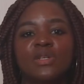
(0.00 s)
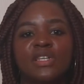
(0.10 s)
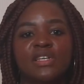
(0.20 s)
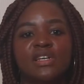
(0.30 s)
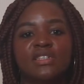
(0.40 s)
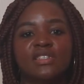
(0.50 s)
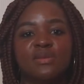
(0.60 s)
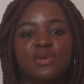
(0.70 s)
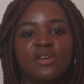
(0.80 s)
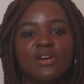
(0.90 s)
we did a
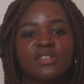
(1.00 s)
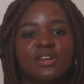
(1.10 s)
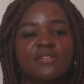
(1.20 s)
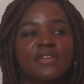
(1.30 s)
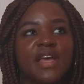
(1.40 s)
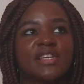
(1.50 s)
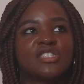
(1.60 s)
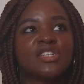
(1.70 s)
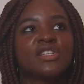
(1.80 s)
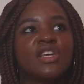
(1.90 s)
CPR
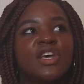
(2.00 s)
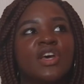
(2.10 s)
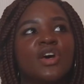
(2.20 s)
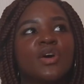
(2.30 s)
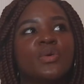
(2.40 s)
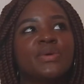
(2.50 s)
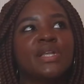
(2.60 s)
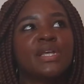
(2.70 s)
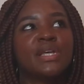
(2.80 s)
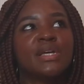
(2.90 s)
certification. We
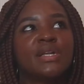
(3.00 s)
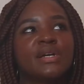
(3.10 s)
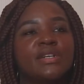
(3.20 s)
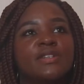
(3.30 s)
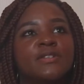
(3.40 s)
did